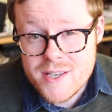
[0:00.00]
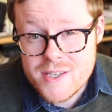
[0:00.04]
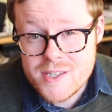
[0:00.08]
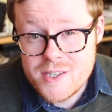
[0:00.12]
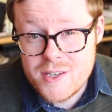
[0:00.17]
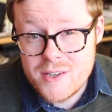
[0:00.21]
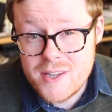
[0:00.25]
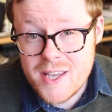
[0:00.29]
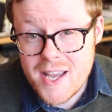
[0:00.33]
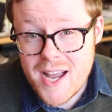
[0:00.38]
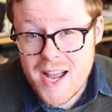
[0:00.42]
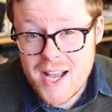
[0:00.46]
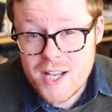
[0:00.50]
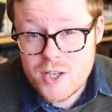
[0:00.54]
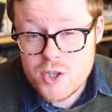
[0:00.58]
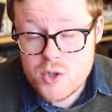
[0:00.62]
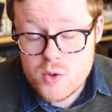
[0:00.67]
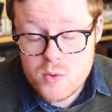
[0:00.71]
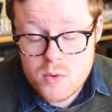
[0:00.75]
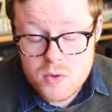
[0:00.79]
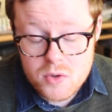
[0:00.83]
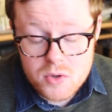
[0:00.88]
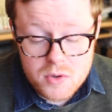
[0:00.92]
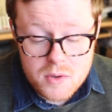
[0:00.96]
So the
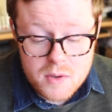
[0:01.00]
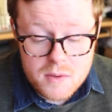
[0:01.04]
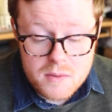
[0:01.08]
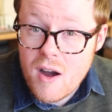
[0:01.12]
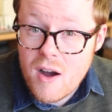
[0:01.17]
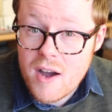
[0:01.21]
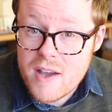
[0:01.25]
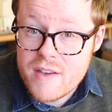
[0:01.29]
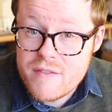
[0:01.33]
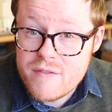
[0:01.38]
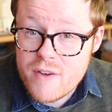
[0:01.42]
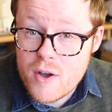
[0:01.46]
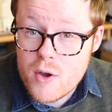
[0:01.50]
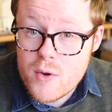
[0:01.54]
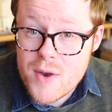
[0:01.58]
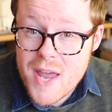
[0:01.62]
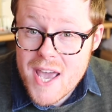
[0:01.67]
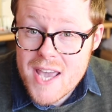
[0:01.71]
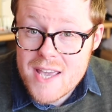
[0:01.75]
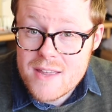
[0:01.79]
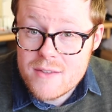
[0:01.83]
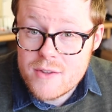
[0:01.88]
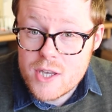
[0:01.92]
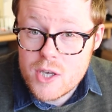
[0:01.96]
actual iPhone
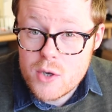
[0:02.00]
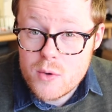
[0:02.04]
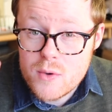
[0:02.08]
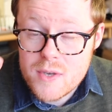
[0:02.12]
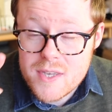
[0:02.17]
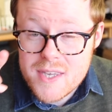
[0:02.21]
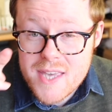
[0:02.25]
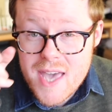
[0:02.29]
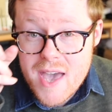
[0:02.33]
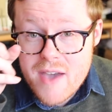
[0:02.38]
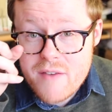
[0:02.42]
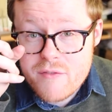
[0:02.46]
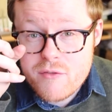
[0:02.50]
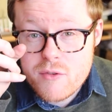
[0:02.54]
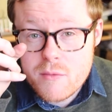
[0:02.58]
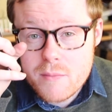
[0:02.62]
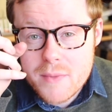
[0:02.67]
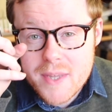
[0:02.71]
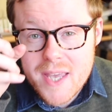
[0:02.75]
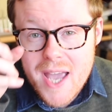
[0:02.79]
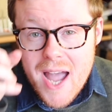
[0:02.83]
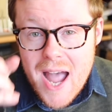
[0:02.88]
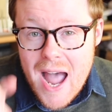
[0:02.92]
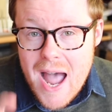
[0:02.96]
8 that you can get from
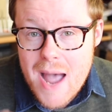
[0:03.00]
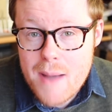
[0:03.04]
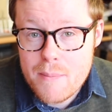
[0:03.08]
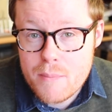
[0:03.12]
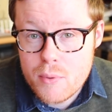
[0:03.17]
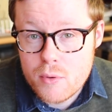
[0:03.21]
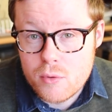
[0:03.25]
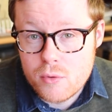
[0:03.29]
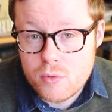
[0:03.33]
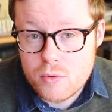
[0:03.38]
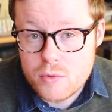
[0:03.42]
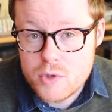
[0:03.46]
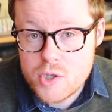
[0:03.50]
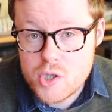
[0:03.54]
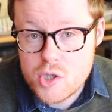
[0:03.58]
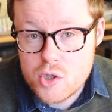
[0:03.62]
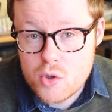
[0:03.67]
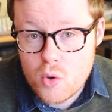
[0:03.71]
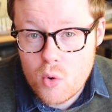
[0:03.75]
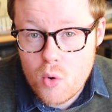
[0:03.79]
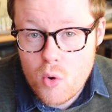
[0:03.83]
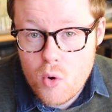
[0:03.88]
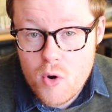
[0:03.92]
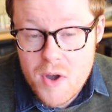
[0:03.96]
the Apple
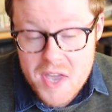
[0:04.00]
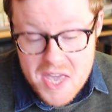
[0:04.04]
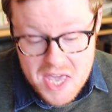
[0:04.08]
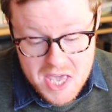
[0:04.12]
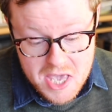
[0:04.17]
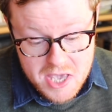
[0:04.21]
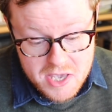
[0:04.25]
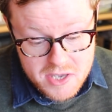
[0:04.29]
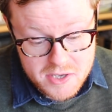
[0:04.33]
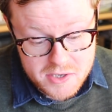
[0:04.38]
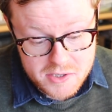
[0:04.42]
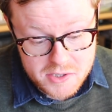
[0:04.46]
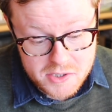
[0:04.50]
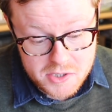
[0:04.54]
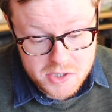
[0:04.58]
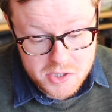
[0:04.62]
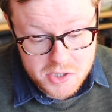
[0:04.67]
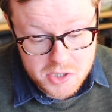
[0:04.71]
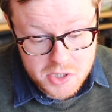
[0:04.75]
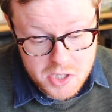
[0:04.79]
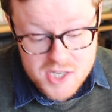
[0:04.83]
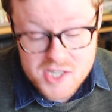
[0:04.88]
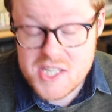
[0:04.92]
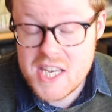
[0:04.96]
store
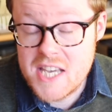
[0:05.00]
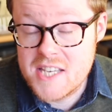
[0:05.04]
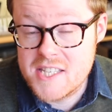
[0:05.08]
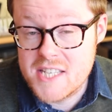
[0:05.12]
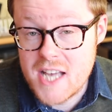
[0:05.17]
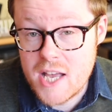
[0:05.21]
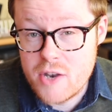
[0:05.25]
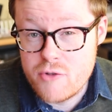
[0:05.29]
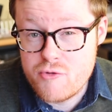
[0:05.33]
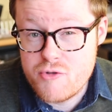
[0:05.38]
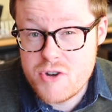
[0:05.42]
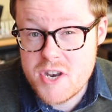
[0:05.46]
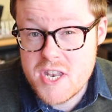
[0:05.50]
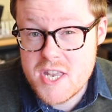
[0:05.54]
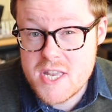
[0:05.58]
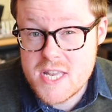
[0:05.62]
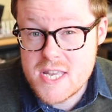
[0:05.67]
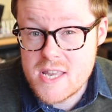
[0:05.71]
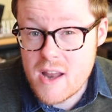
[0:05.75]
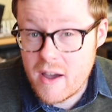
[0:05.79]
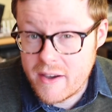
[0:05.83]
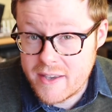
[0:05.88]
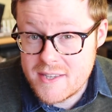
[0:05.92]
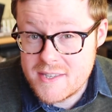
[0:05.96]
is
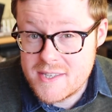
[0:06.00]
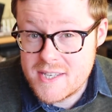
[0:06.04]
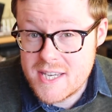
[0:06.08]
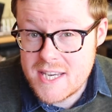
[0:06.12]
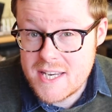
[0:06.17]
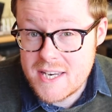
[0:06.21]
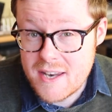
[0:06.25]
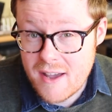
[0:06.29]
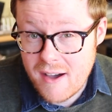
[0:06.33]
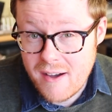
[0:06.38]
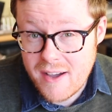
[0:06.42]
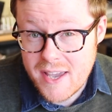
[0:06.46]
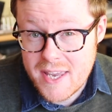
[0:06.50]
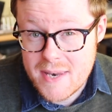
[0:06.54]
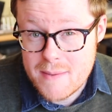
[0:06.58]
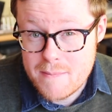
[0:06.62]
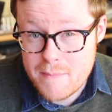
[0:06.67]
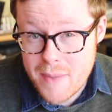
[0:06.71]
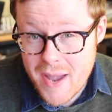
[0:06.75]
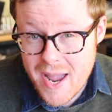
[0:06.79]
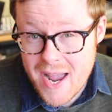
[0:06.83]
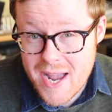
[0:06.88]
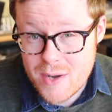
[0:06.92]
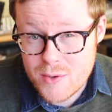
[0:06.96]

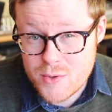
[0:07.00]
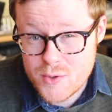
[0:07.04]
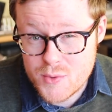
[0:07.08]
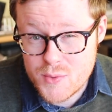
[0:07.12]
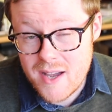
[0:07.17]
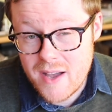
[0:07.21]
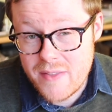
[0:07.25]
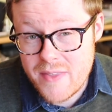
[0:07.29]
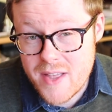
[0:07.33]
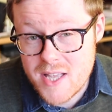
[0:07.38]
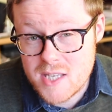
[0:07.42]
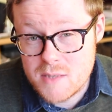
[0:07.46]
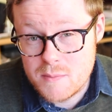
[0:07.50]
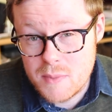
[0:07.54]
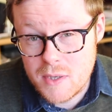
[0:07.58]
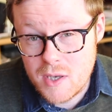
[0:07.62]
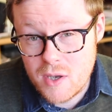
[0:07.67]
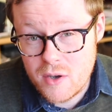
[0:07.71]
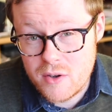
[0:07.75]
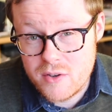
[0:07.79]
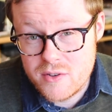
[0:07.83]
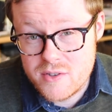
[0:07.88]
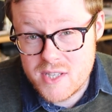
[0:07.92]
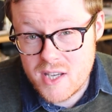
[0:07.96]
£699, and that's
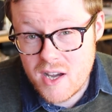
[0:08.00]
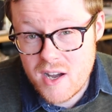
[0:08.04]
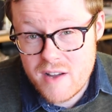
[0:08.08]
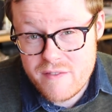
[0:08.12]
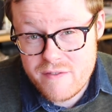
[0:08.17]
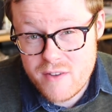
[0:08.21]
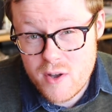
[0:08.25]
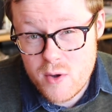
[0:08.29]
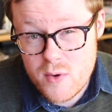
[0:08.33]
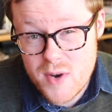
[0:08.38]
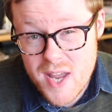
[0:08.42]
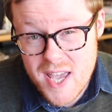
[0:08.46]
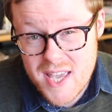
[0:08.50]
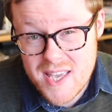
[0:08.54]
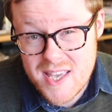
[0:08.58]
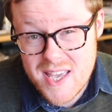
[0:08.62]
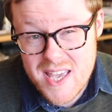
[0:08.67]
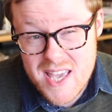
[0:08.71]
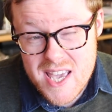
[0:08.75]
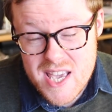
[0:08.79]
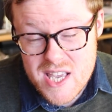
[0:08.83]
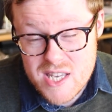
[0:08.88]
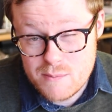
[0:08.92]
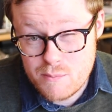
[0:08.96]
because the iPhone 8
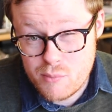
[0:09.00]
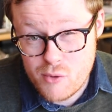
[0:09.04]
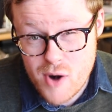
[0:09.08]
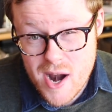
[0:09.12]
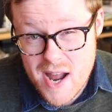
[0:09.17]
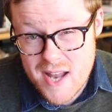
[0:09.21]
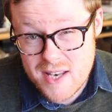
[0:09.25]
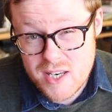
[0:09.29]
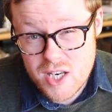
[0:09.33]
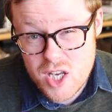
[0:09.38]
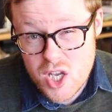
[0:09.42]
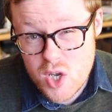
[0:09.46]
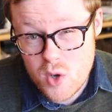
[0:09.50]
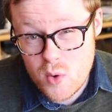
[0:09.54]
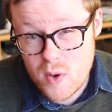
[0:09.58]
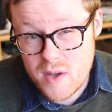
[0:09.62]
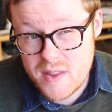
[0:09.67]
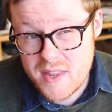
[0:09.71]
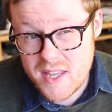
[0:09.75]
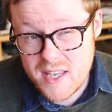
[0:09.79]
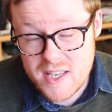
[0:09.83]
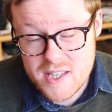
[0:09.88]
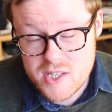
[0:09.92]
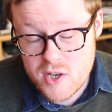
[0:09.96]
is brand new. I
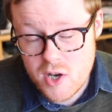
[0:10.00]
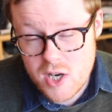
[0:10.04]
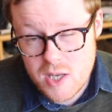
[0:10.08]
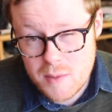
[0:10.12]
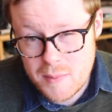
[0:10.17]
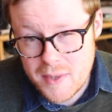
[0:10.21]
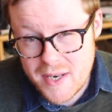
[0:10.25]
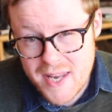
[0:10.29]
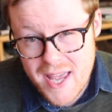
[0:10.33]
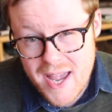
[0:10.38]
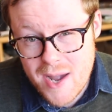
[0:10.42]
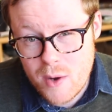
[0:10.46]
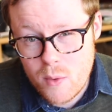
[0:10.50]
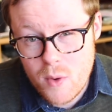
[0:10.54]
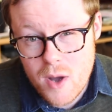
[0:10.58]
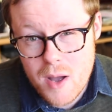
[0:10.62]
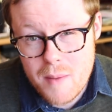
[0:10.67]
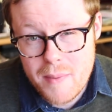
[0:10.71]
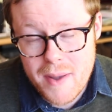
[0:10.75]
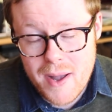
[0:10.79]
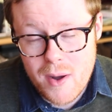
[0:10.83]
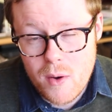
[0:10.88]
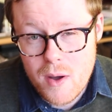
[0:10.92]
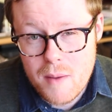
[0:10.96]
think it's only been out
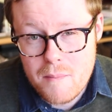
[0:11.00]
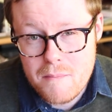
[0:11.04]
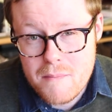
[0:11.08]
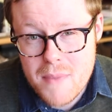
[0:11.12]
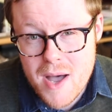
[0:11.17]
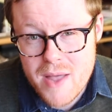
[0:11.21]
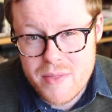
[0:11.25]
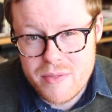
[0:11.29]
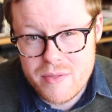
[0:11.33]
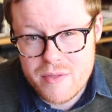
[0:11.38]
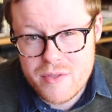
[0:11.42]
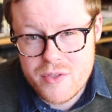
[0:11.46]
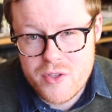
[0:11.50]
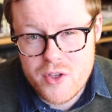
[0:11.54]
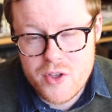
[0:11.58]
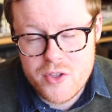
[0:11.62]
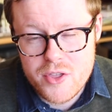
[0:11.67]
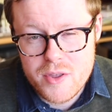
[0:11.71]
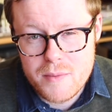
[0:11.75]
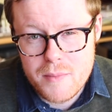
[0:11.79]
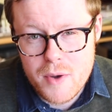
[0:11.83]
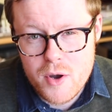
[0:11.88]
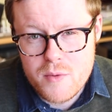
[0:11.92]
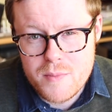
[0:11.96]
about a month
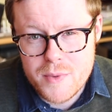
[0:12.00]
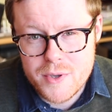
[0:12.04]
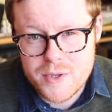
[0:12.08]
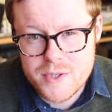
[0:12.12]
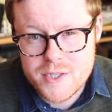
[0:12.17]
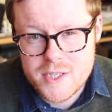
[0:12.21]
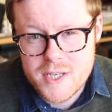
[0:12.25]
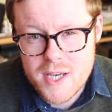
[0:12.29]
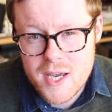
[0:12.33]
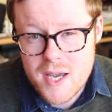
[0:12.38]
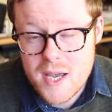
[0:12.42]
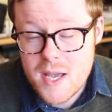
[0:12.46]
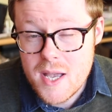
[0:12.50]
at the moment.